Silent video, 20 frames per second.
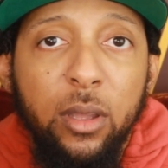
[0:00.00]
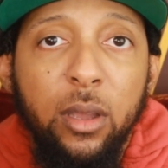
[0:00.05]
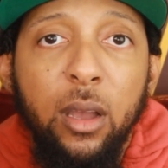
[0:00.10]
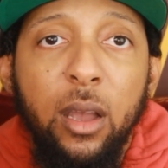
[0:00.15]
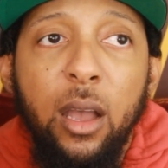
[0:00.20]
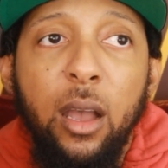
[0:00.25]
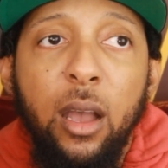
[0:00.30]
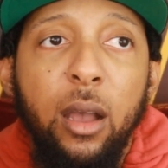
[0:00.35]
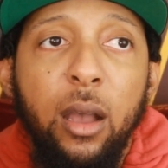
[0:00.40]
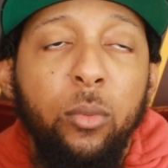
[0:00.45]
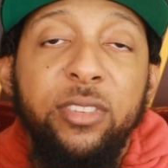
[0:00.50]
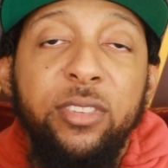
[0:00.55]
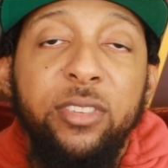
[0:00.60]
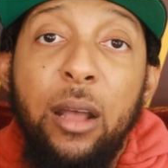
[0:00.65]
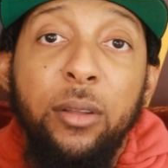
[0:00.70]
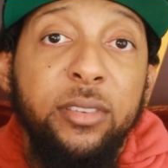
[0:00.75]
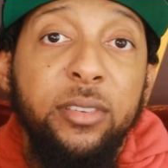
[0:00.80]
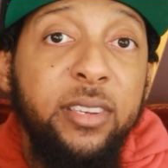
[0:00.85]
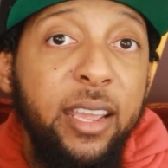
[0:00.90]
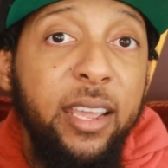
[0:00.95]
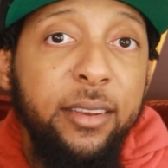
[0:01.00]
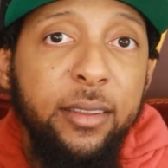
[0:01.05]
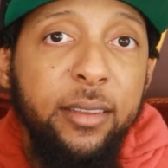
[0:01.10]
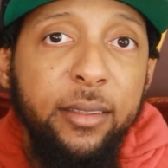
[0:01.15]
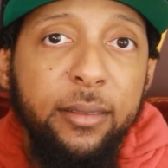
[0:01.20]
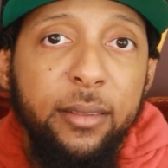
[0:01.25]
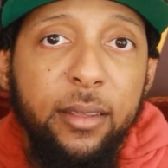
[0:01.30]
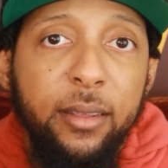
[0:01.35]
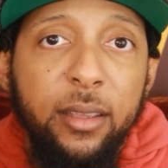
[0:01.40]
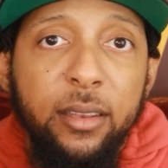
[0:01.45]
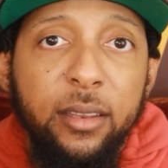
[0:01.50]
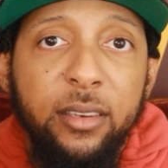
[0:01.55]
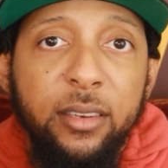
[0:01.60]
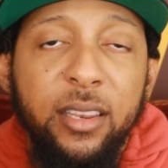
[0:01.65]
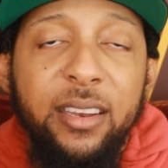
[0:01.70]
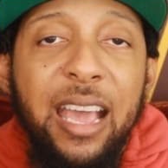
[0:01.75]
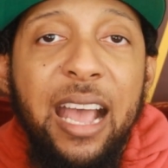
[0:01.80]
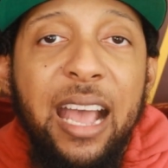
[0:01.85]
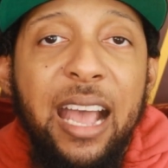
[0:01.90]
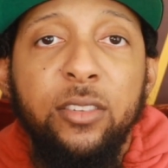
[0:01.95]
uh, was outstanding. To
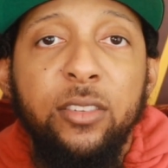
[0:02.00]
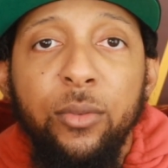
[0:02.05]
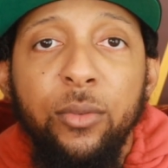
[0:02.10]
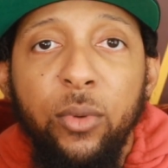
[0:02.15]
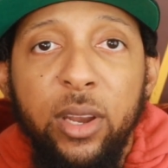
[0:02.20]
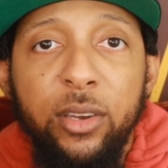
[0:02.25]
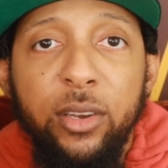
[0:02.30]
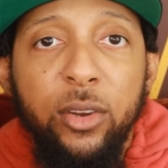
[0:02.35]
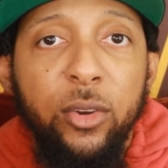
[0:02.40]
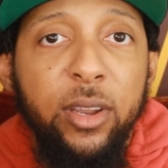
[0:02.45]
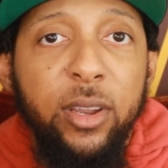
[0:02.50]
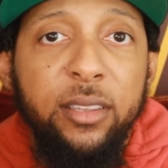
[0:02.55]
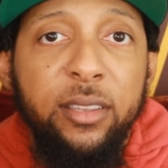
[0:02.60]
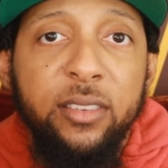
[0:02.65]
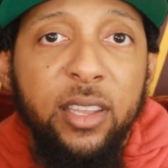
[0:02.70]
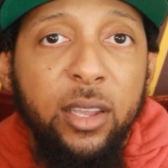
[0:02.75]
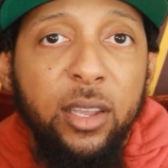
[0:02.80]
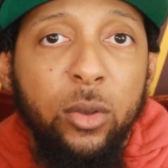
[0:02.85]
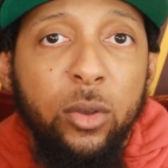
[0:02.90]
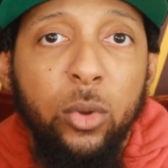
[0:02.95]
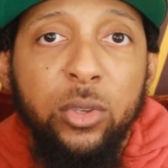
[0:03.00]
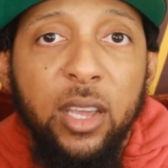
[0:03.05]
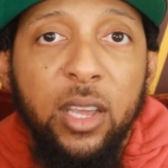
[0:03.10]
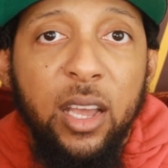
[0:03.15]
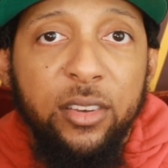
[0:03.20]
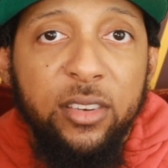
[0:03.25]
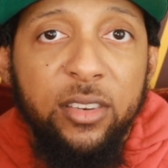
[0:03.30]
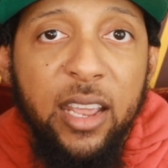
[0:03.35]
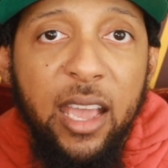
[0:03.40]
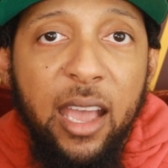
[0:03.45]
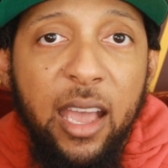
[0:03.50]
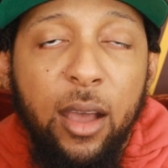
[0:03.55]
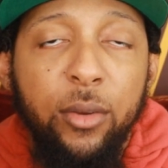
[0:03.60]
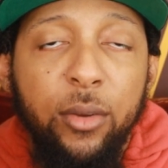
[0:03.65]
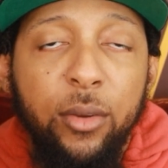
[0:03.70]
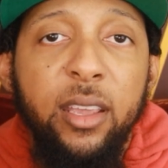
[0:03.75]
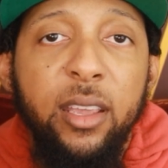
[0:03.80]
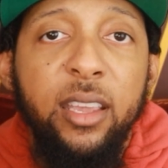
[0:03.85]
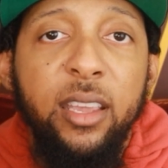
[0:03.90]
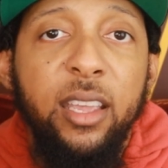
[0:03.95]
not surrender a single
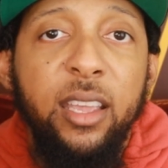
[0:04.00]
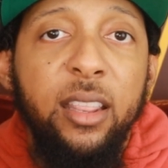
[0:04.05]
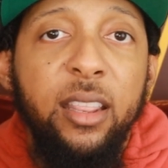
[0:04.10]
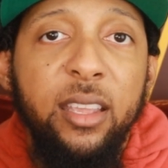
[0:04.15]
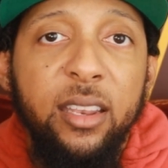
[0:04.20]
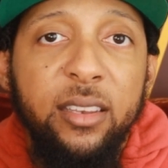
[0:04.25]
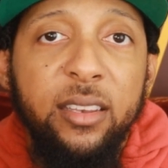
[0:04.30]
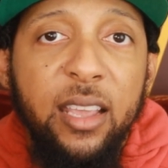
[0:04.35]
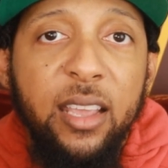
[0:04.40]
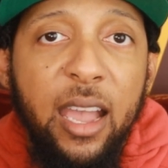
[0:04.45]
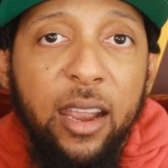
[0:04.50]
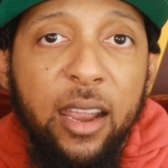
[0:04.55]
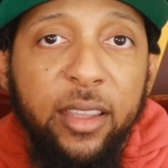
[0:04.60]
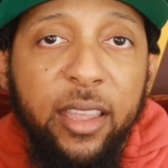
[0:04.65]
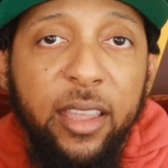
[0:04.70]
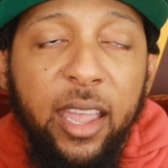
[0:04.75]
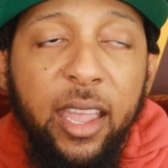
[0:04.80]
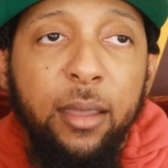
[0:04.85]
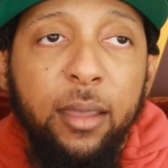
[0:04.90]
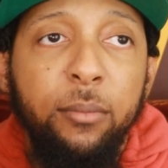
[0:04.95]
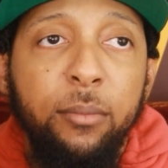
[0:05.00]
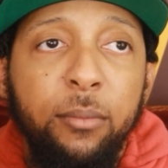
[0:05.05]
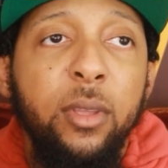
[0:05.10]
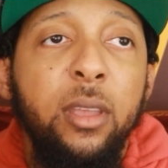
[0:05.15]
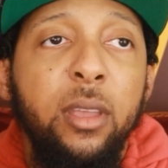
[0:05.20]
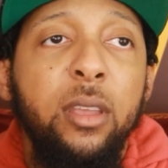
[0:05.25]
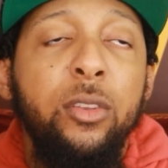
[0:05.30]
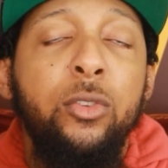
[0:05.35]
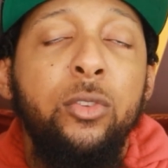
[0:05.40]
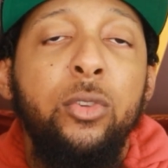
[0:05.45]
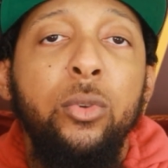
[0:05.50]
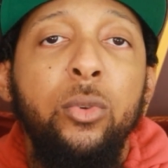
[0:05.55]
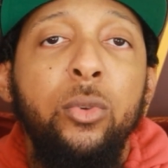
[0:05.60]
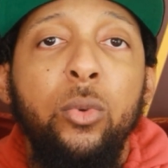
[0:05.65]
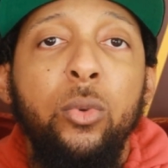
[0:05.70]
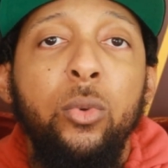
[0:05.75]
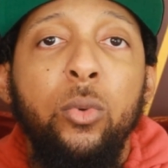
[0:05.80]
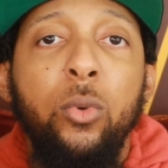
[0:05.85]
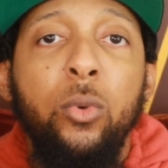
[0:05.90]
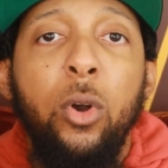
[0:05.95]
touchdown in the entire game,
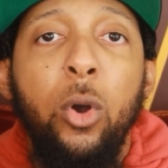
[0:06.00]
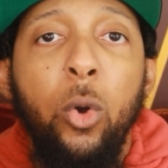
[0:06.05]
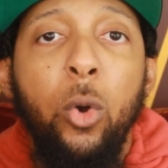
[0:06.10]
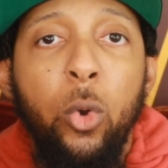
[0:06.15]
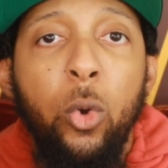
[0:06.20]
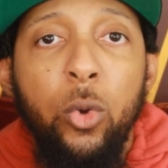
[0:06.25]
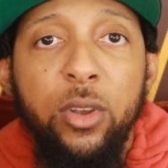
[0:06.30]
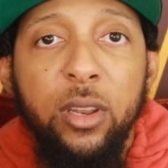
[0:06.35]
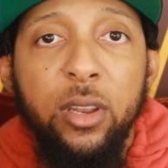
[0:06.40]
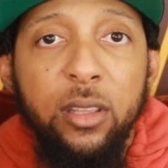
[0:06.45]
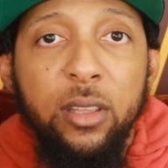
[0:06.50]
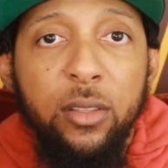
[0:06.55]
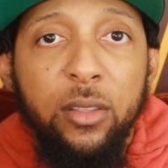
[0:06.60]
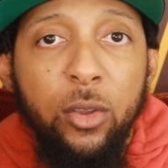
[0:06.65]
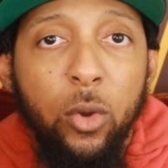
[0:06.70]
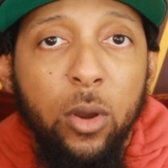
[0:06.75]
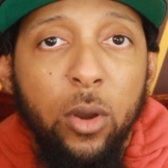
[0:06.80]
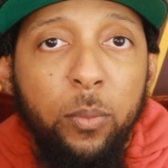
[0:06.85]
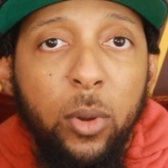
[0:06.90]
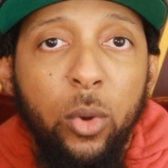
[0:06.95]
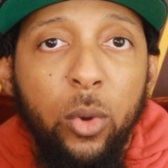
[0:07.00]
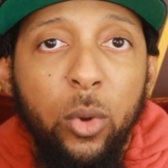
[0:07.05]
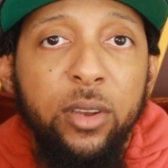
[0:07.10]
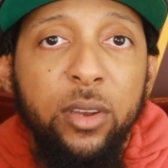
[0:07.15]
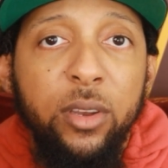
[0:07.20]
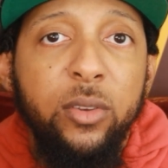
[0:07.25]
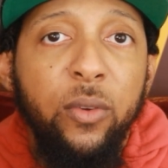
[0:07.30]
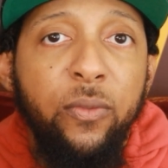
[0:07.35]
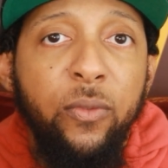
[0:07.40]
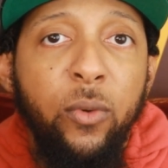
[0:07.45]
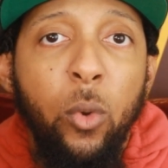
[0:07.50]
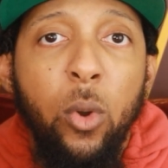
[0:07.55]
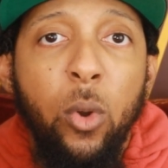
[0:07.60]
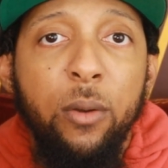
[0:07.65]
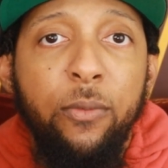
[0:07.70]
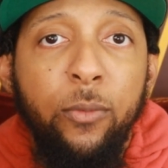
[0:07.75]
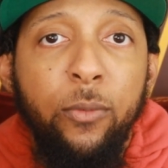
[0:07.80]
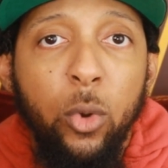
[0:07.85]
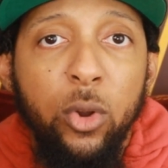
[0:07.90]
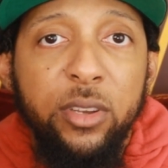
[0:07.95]
to hold your opponent to four
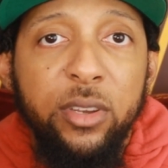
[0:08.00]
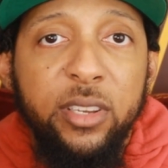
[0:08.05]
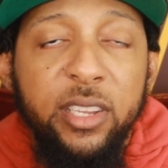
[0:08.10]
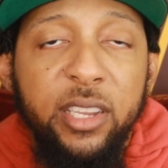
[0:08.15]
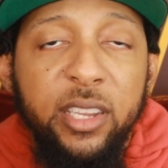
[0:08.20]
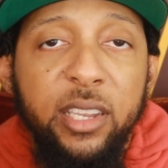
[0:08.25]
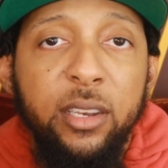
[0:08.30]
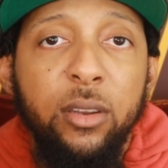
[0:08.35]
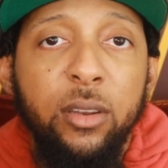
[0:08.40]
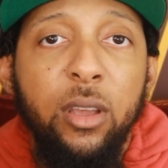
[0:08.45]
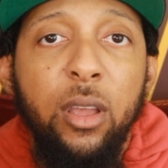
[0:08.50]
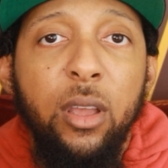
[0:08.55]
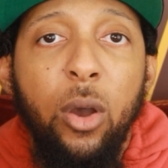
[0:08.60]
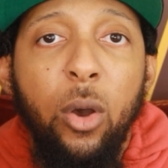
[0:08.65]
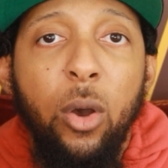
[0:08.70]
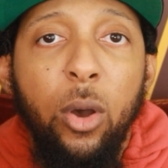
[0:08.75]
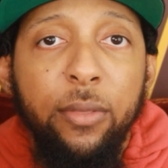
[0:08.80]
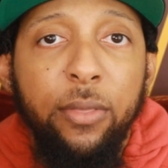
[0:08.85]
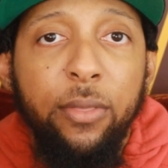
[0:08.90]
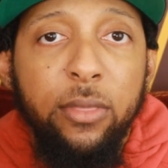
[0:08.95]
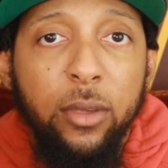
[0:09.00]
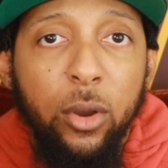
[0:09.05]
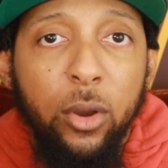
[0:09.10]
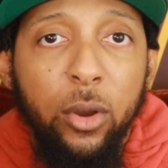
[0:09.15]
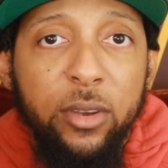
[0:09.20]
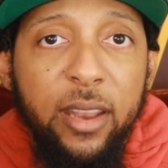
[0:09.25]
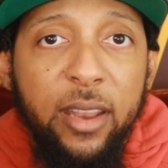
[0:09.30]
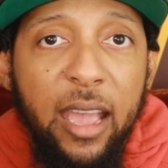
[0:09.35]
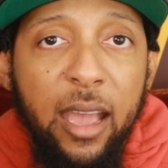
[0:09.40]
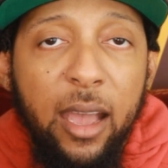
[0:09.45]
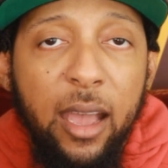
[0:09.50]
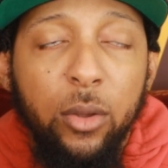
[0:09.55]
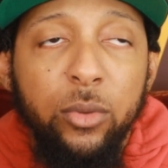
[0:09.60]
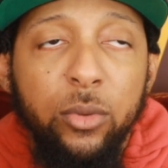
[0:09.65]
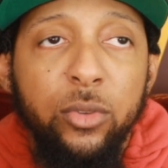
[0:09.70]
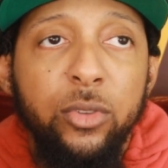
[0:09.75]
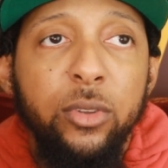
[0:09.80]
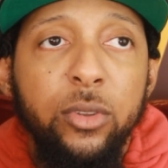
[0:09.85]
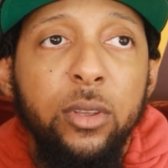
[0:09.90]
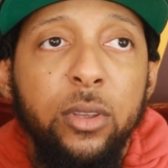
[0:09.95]
of fourteen on third
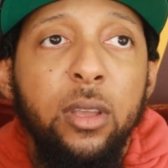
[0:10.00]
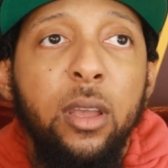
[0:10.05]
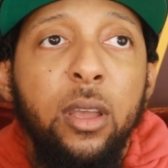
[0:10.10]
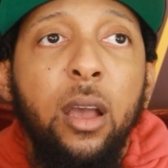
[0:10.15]
downs,